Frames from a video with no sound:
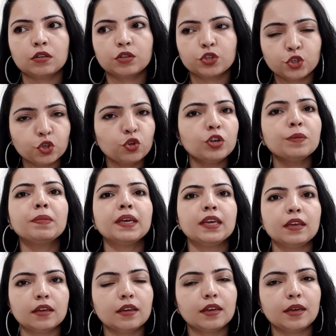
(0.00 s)
should
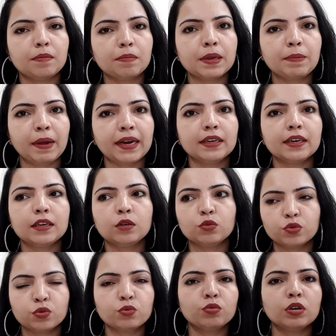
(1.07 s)
be implemented to
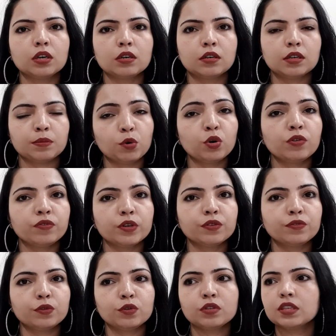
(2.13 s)
suit a remote
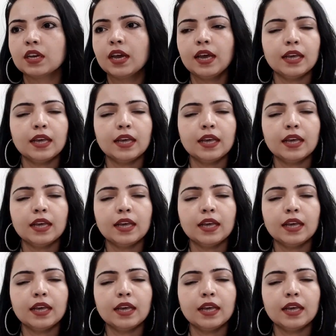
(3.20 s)
workforce,